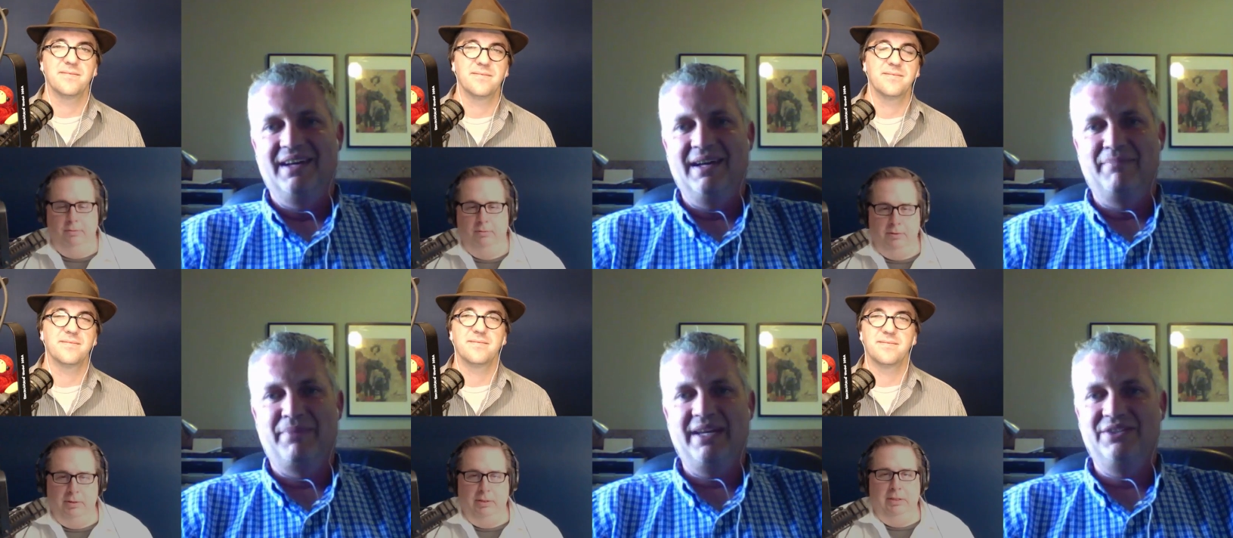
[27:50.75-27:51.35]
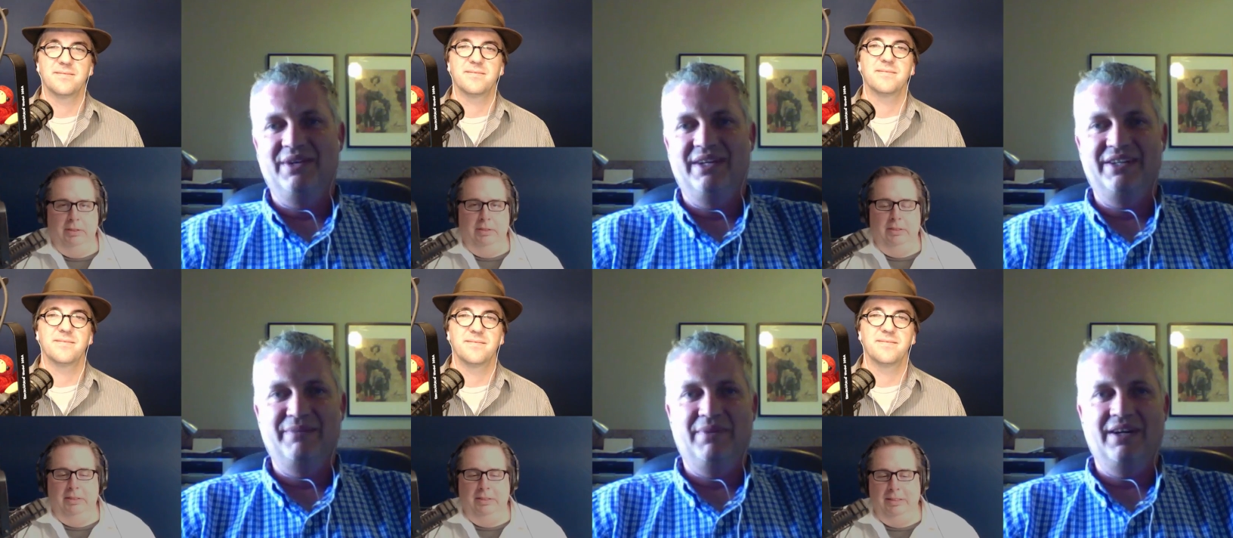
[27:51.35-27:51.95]
Speaker 1: I'm paying you a
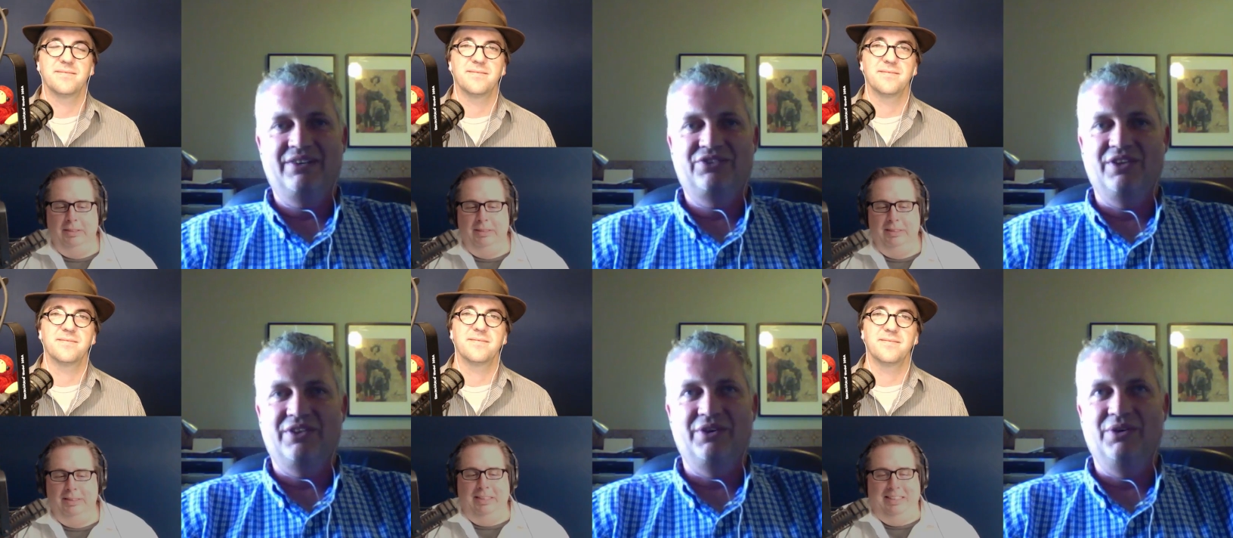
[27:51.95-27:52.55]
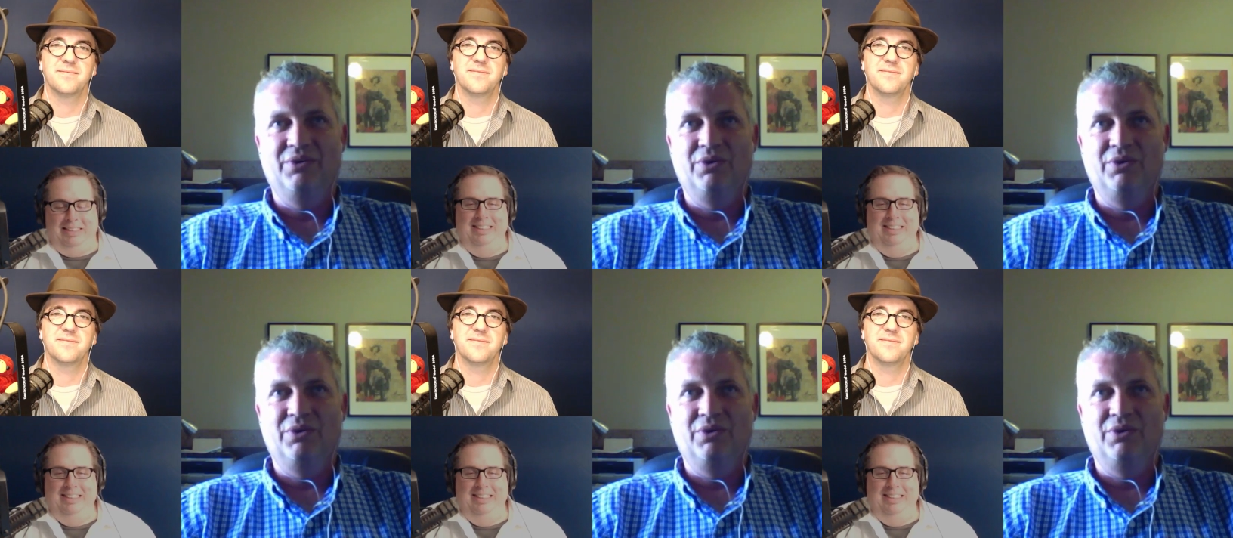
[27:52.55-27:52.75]
hundred bucks to throw